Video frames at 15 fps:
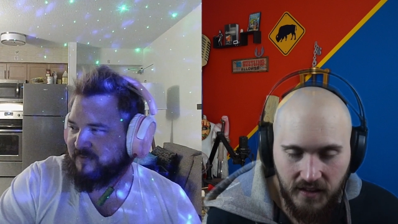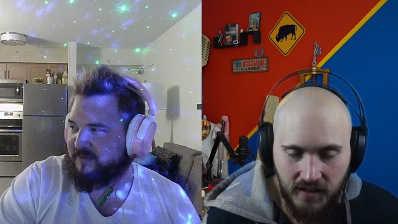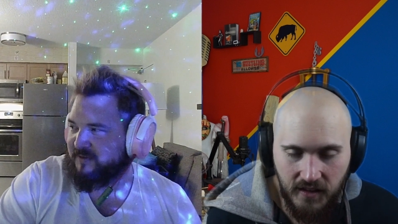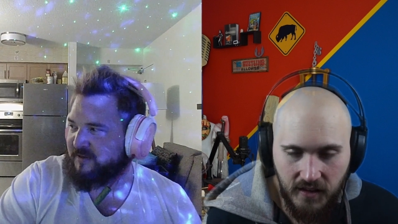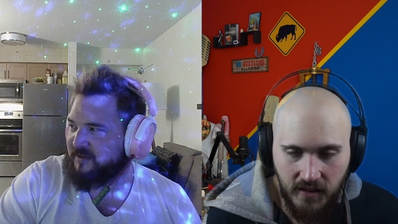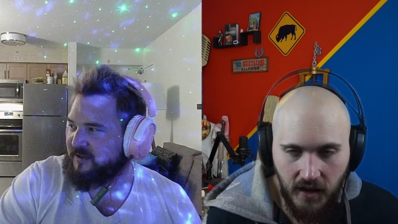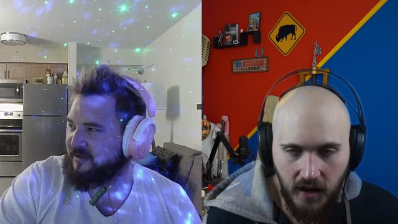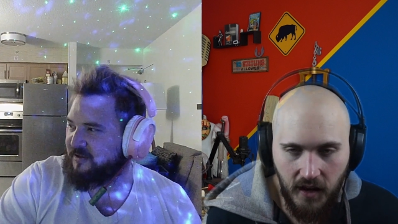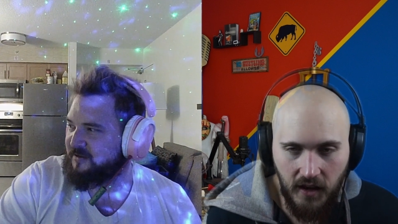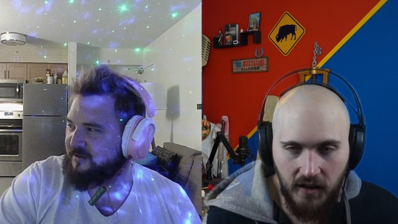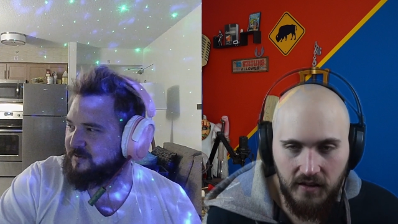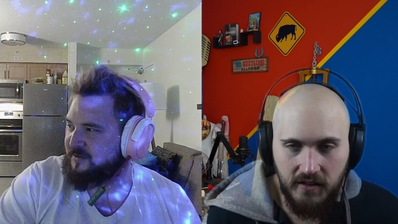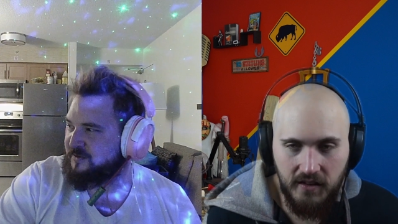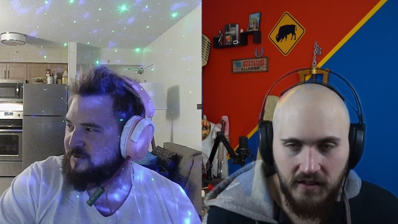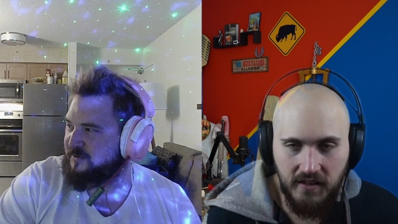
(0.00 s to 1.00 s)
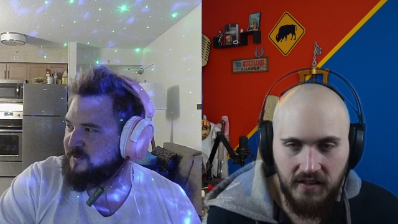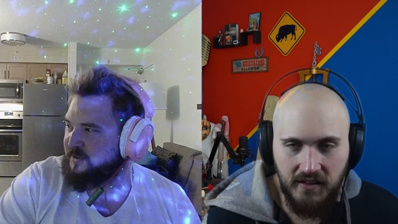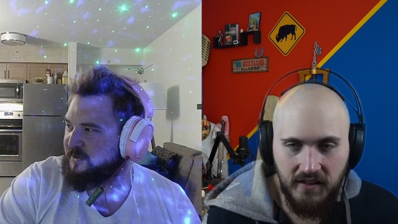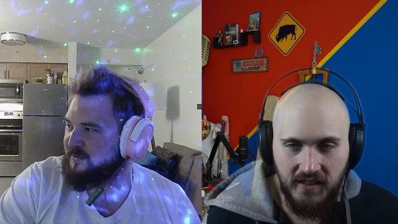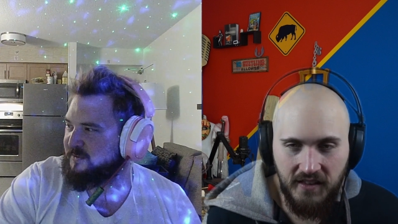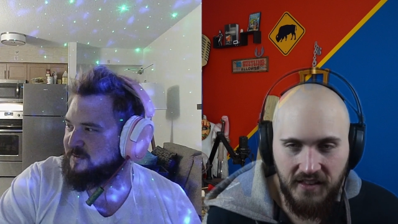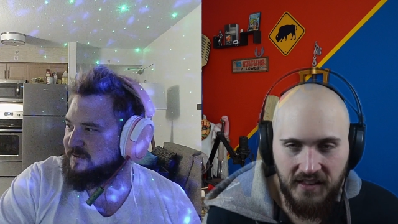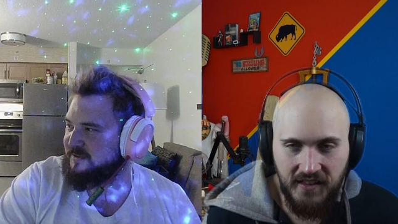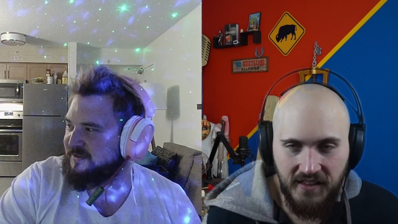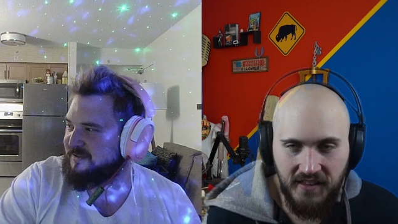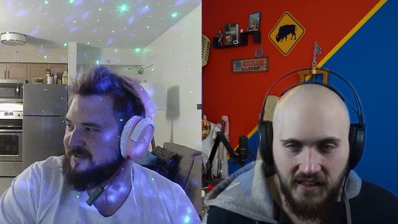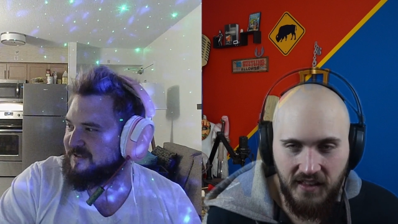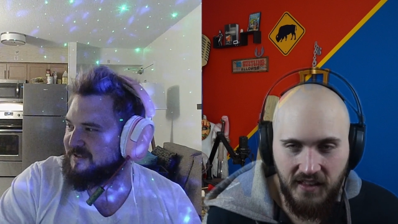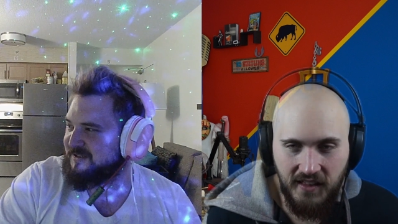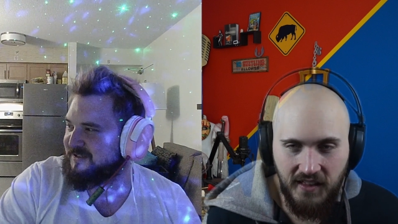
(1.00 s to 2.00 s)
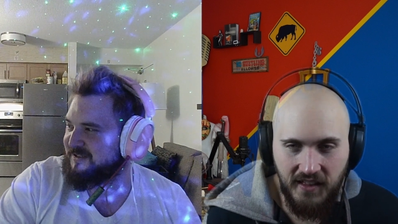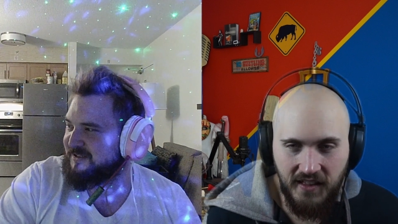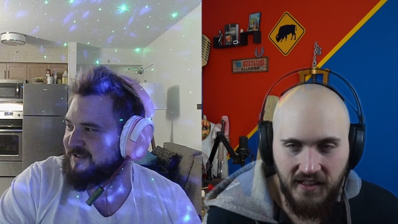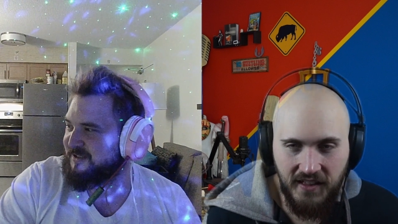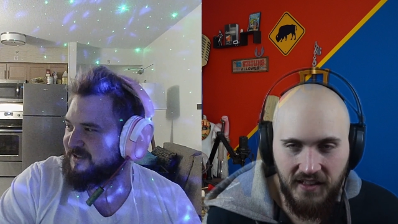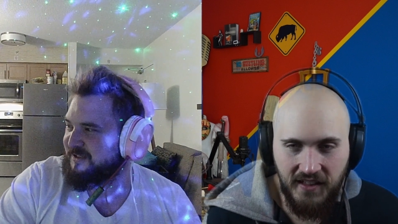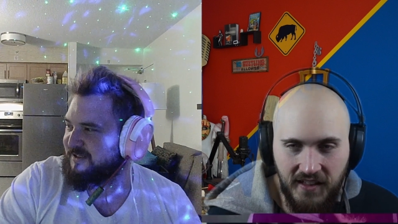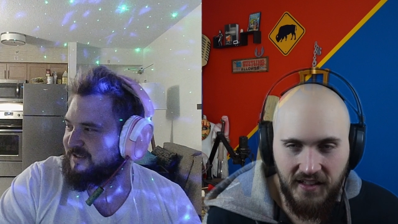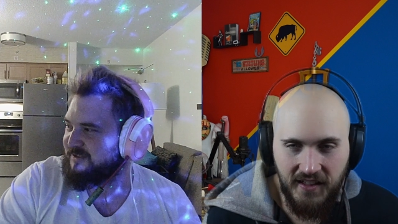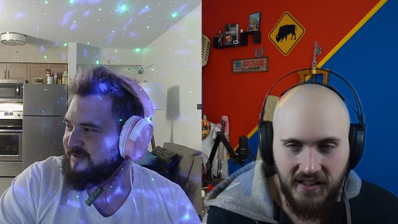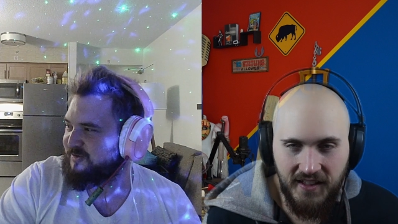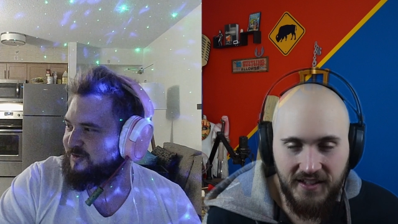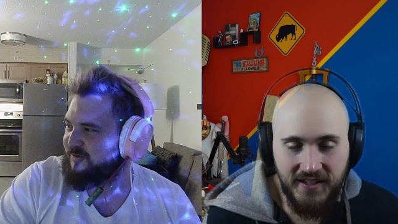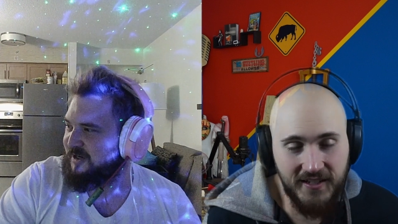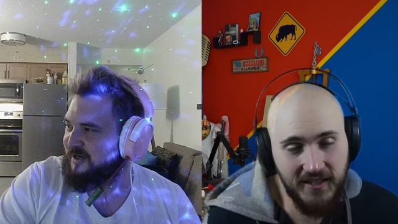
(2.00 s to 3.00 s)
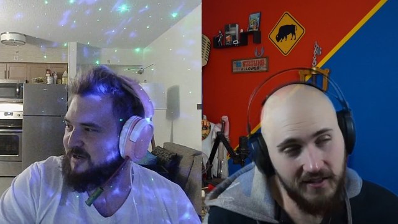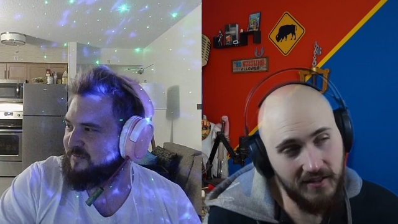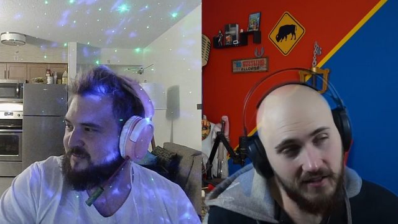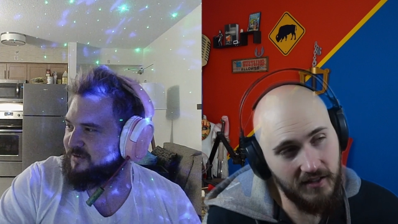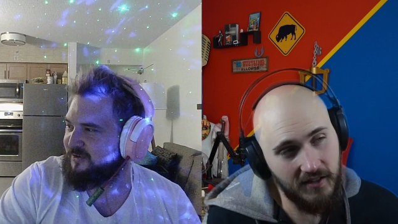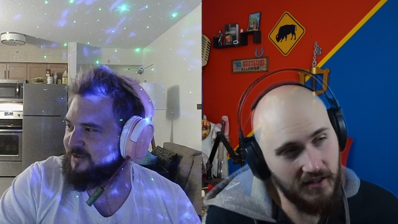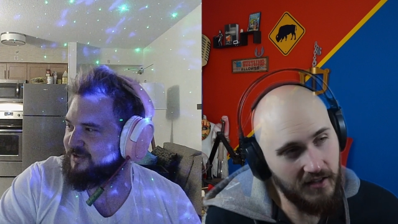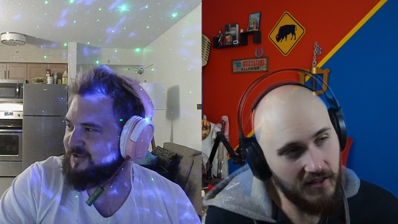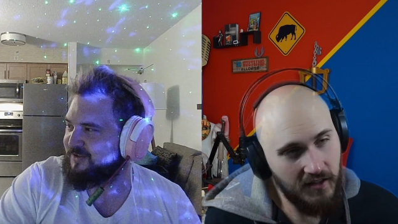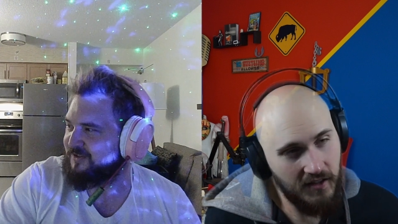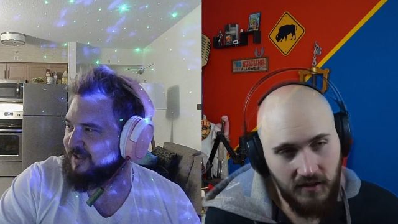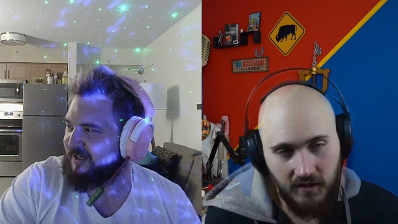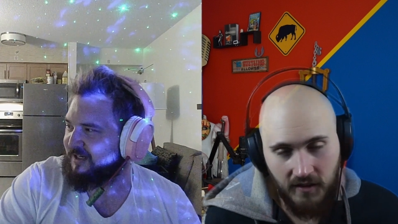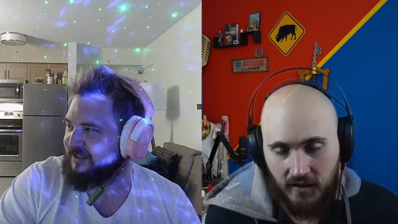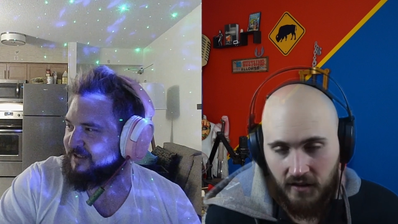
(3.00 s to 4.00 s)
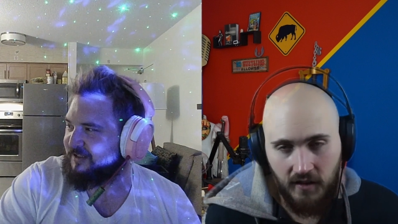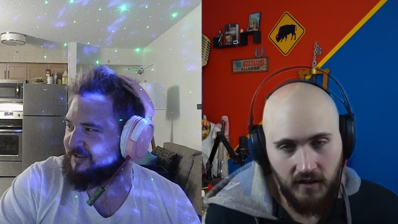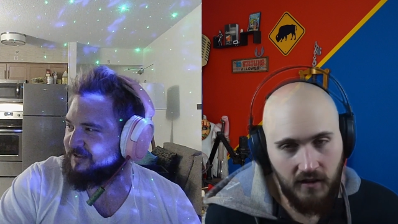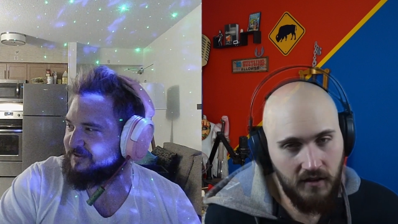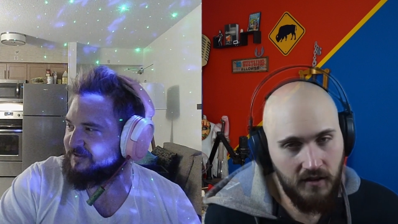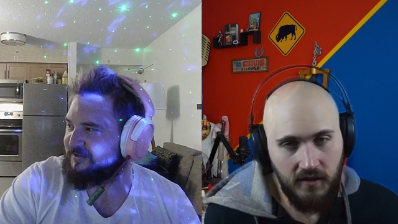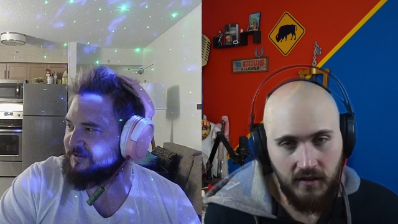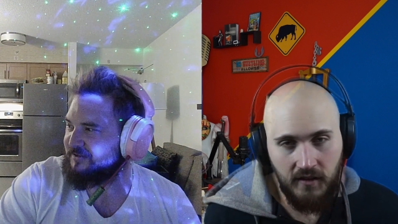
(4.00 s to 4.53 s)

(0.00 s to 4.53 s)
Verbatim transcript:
Speaker 1: yeah, dude, straight up looks like a